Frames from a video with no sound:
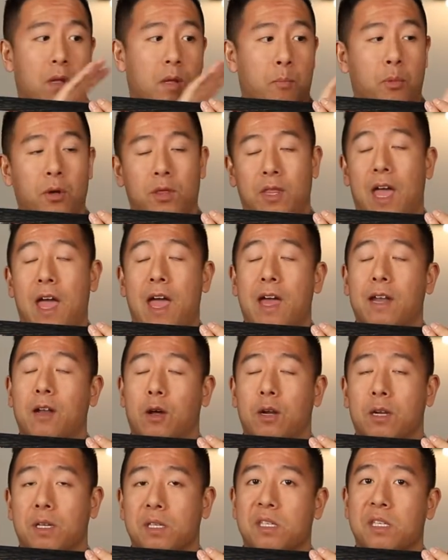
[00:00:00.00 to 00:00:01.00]
put the head
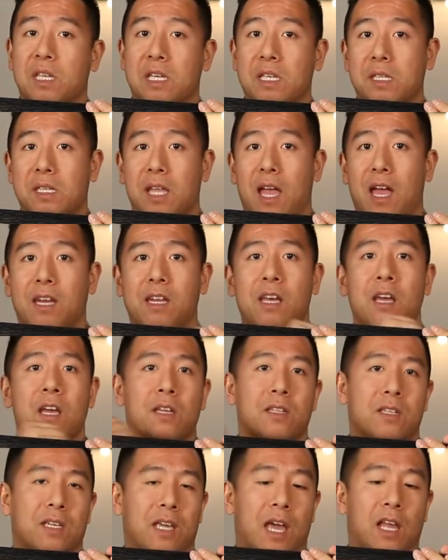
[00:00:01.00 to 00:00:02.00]
on a C-stand
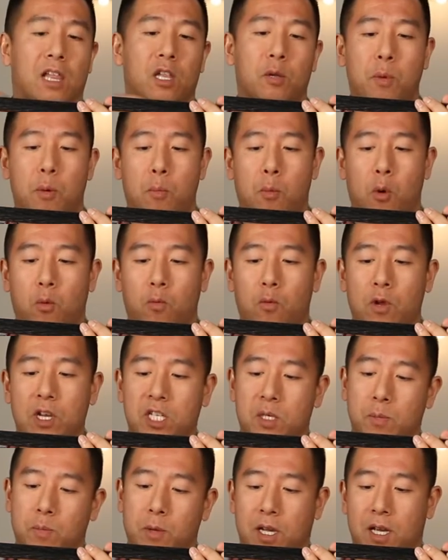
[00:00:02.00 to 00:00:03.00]
to get a little bit more
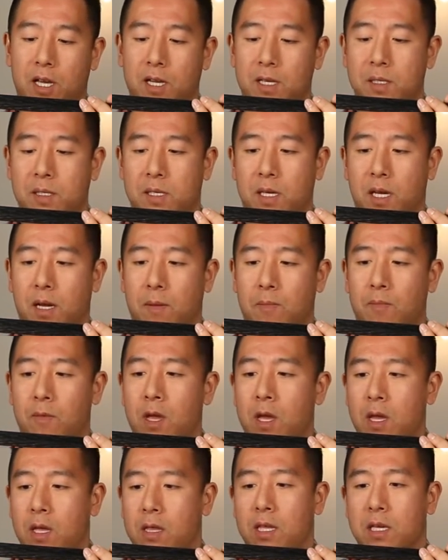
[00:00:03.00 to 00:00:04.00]
reach because
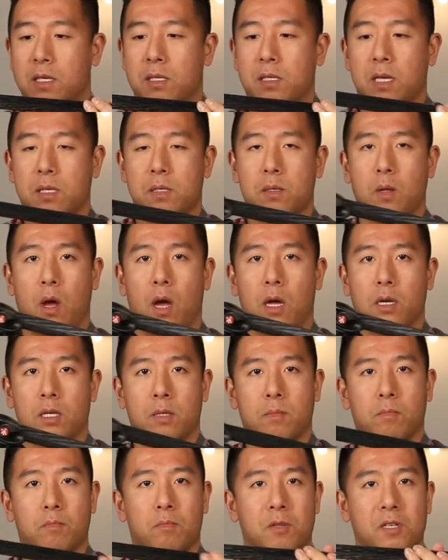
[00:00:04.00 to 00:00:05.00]
this is
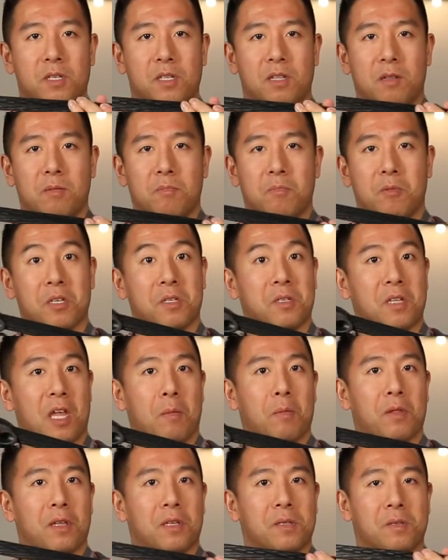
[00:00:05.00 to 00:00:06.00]
not the
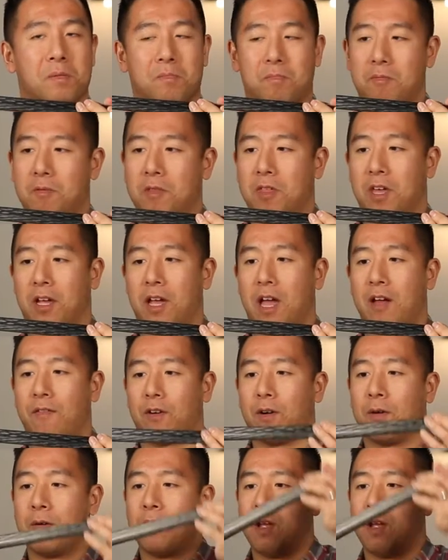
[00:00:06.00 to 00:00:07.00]
stablest thing ever.